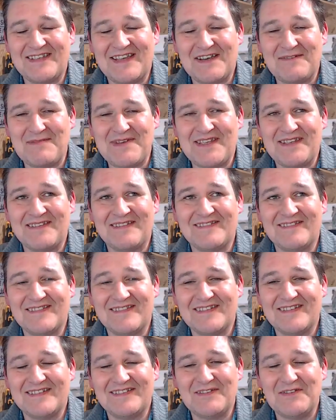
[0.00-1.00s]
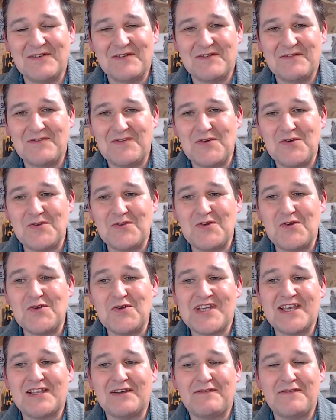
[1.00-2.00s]
I mean, you
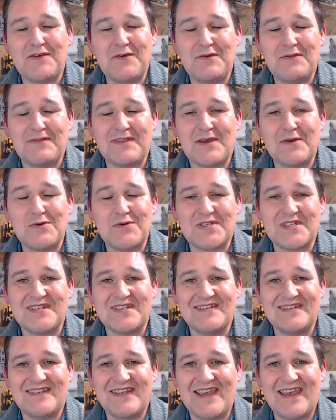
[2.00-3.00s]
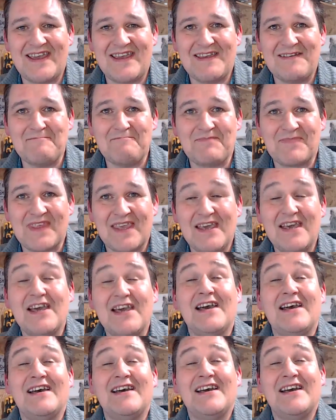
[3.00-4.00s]
sell a few thousand.
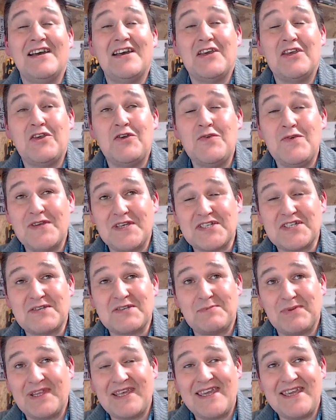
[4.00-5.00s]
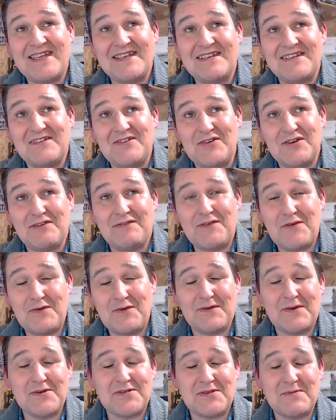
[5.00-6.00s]
You explain to a few
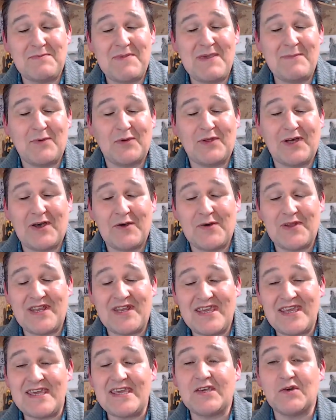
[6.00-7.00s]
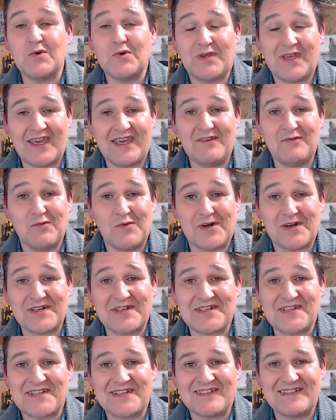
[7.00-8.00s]
thousand people how an ego kit
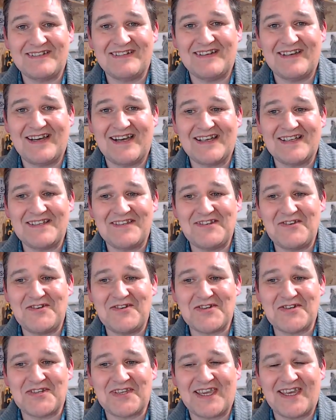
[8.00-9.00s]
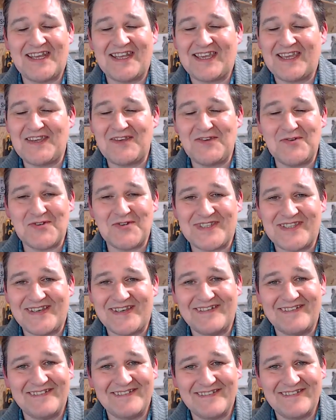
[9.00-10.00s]
works, and you just kind of get used
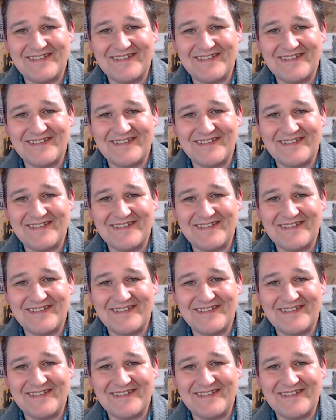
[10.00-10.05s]
to it.